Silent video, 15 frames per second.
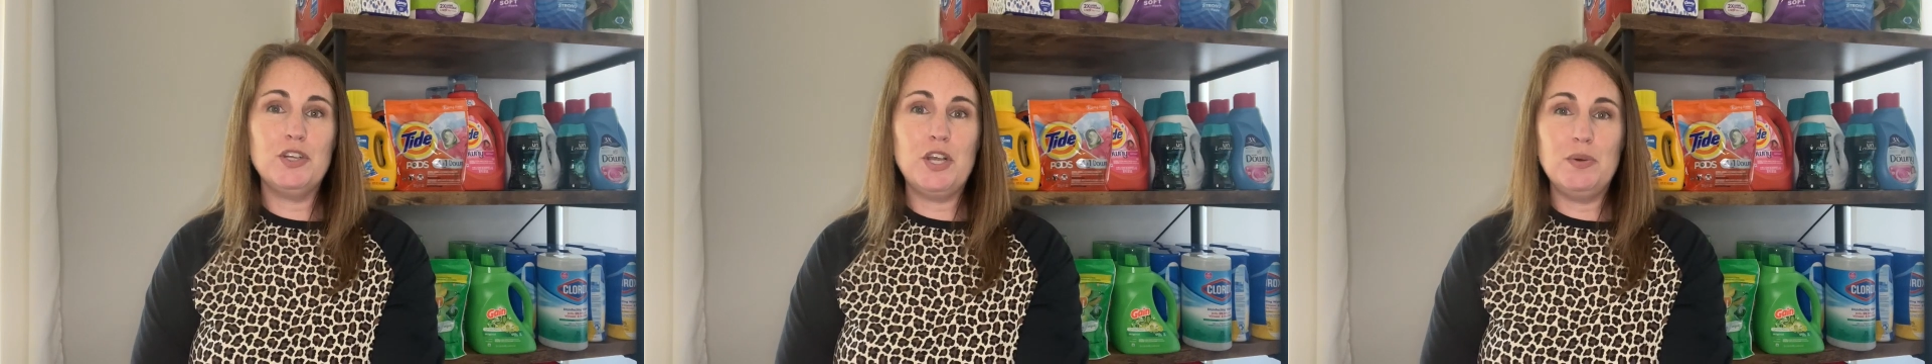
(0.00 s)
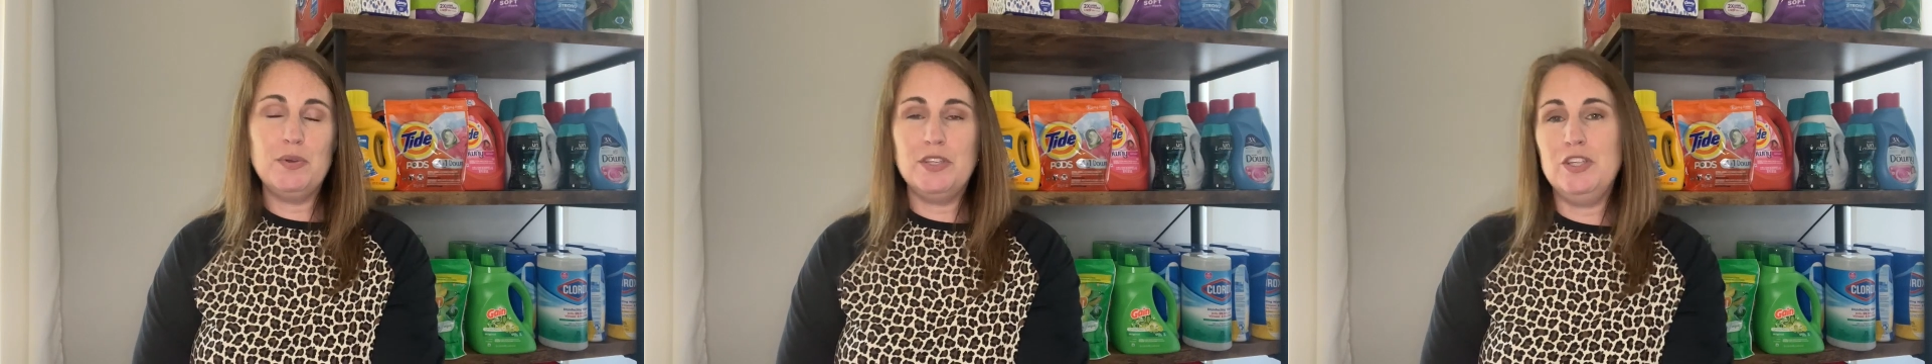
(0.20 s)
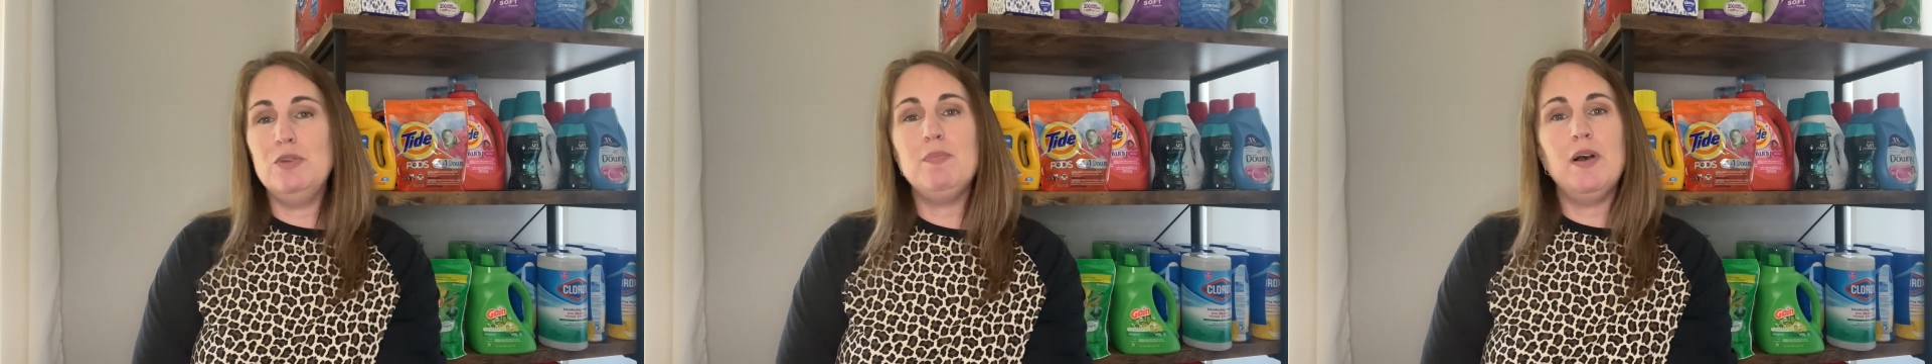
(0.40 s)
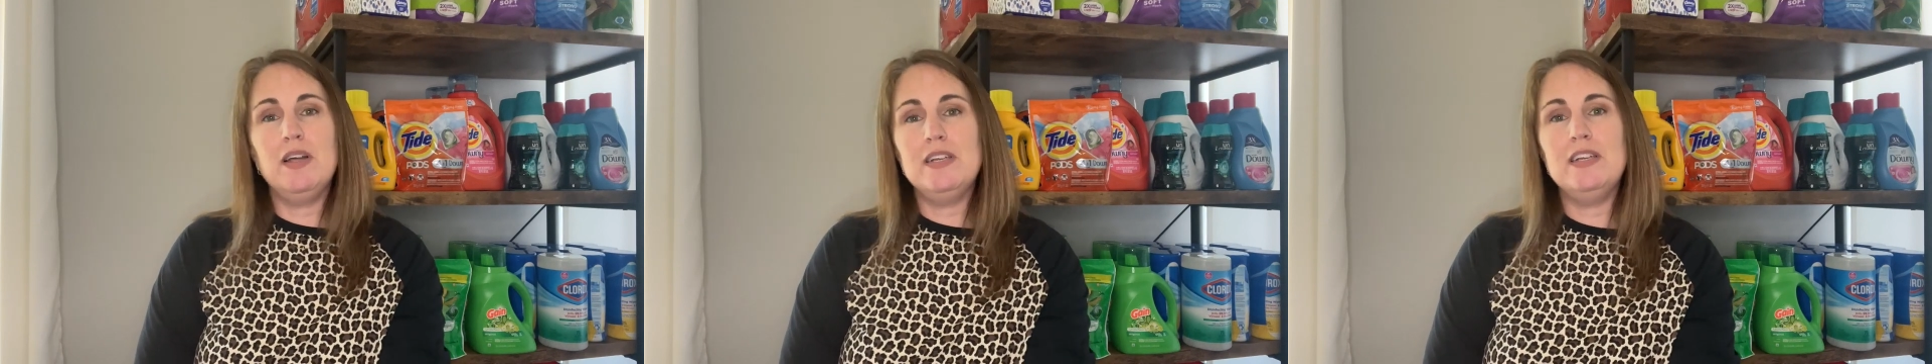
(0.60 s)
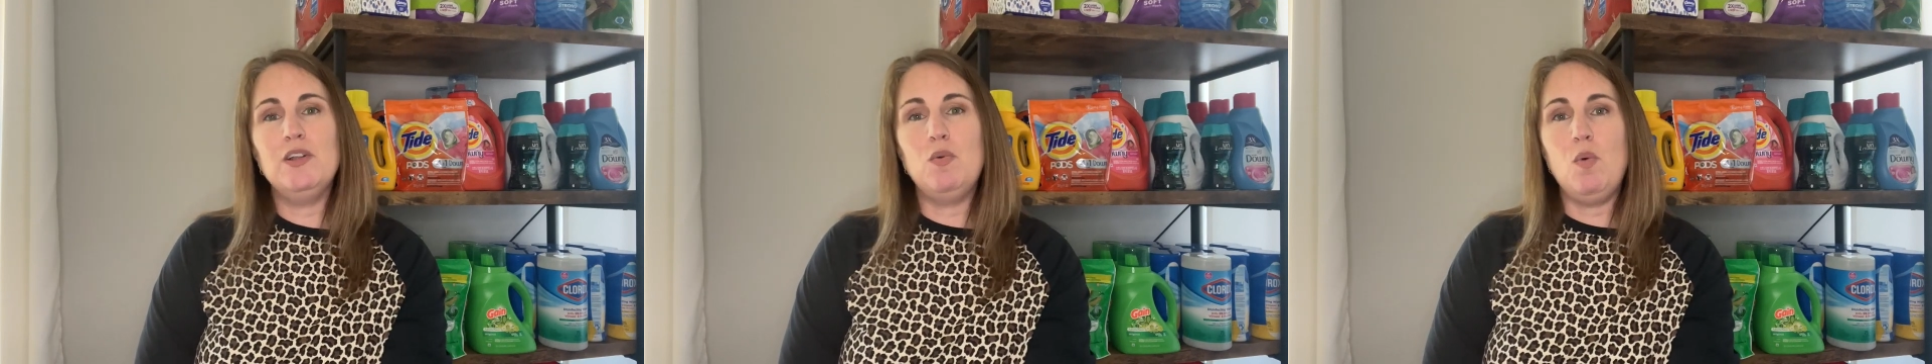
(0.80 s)
going
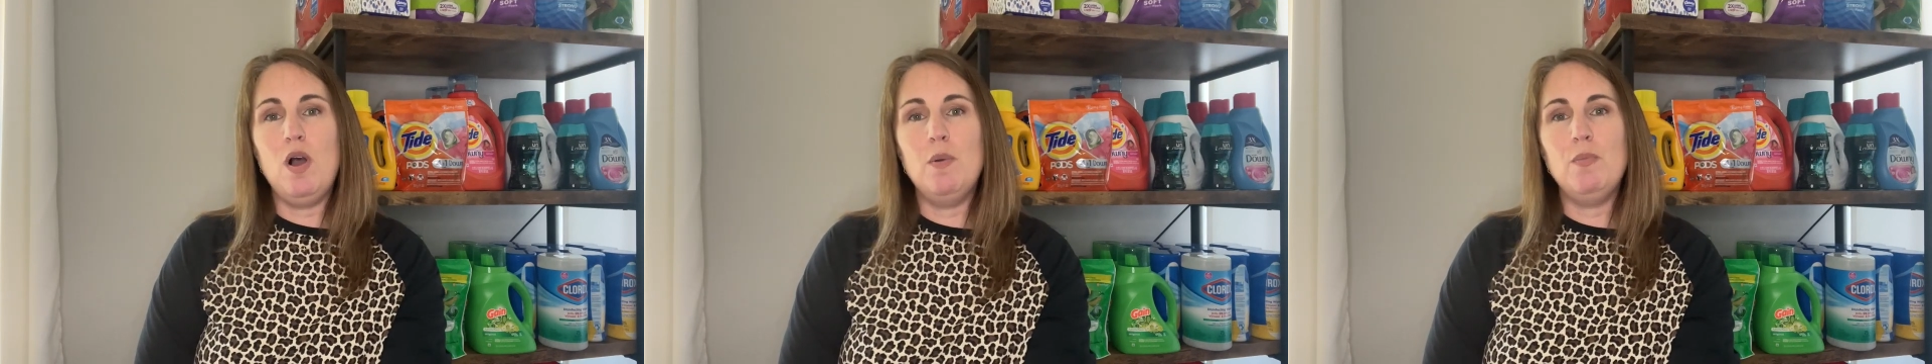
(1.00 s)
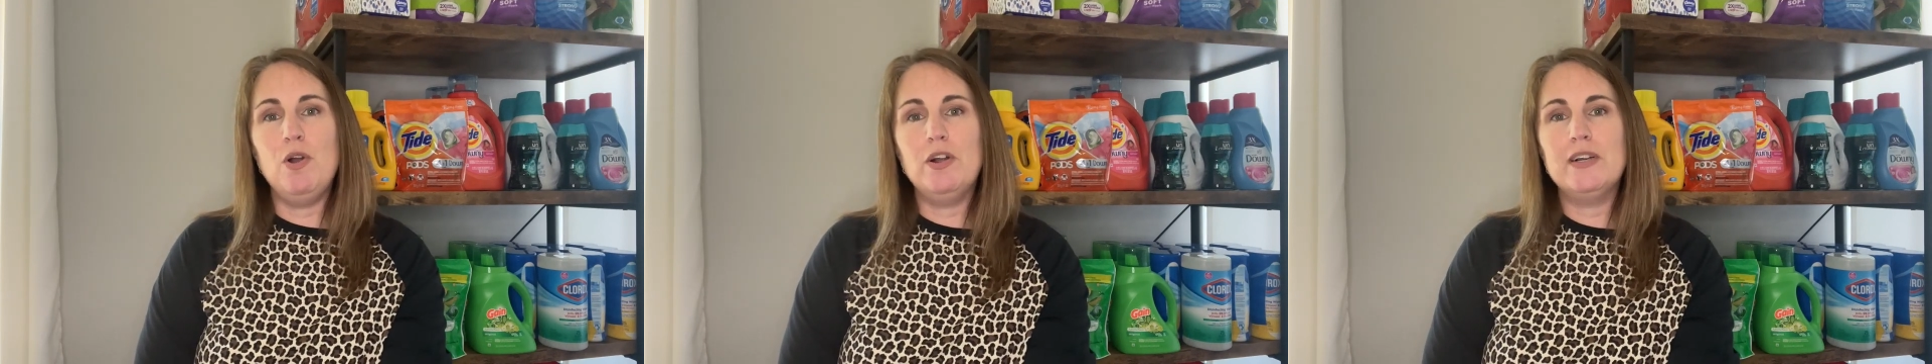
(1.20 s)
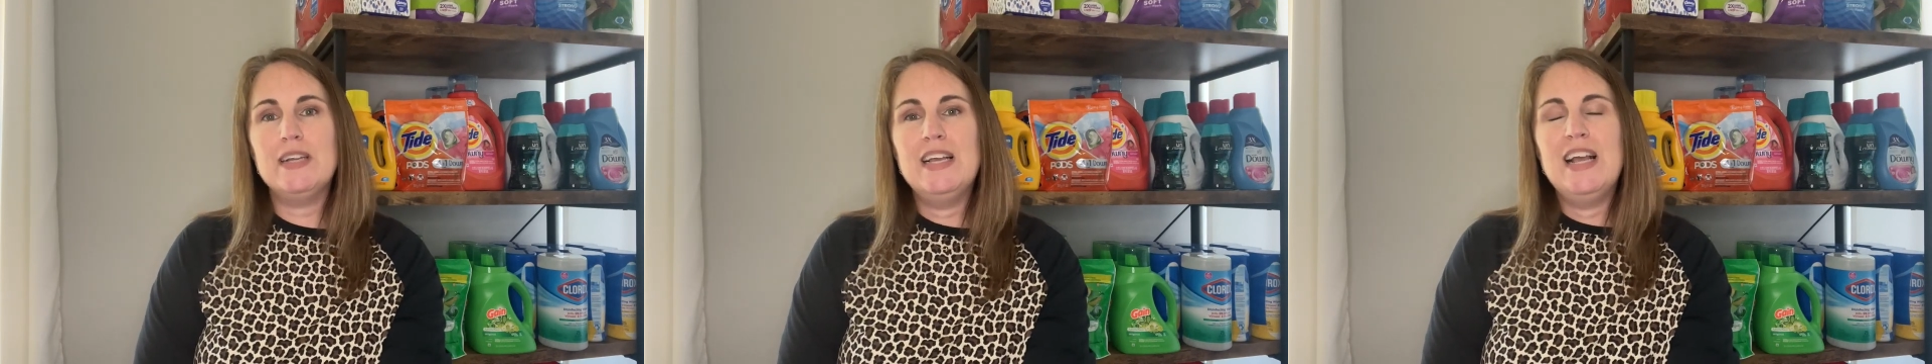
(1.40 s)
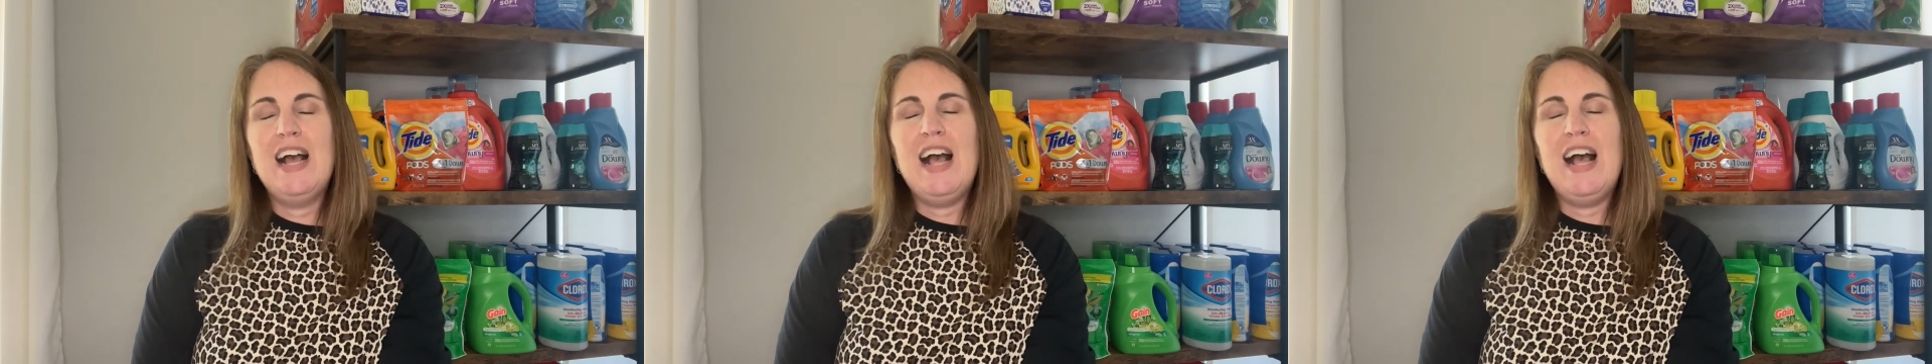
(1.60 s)
couponing at Walmart?